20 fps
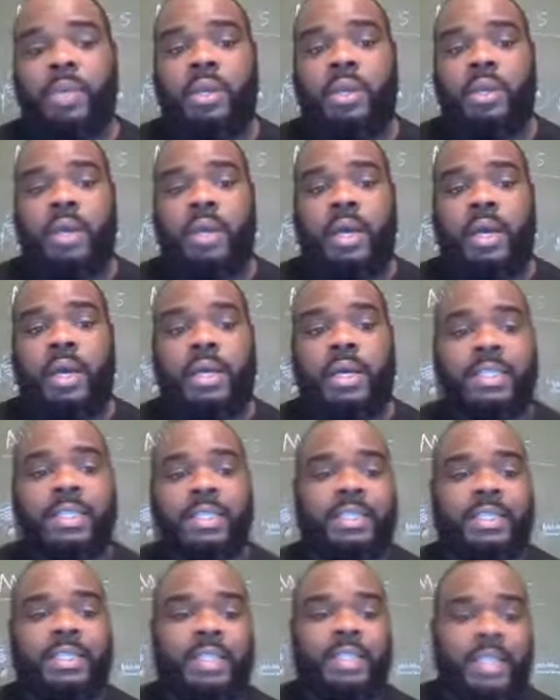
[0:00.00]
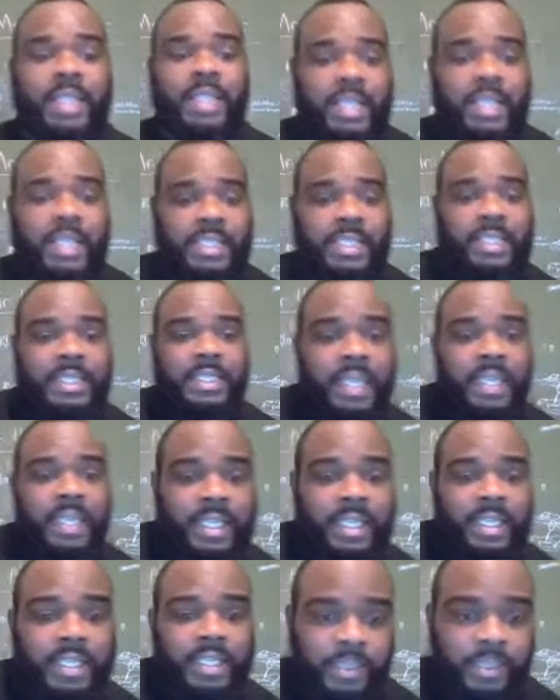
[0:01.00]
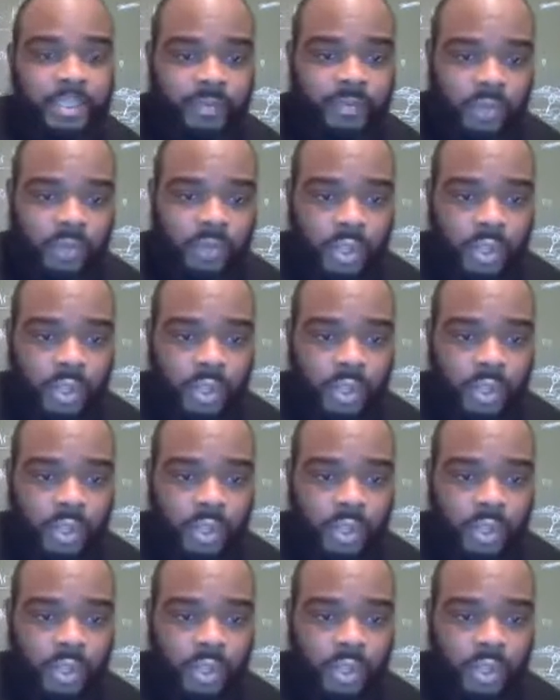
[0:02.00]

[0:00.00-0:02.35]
C6,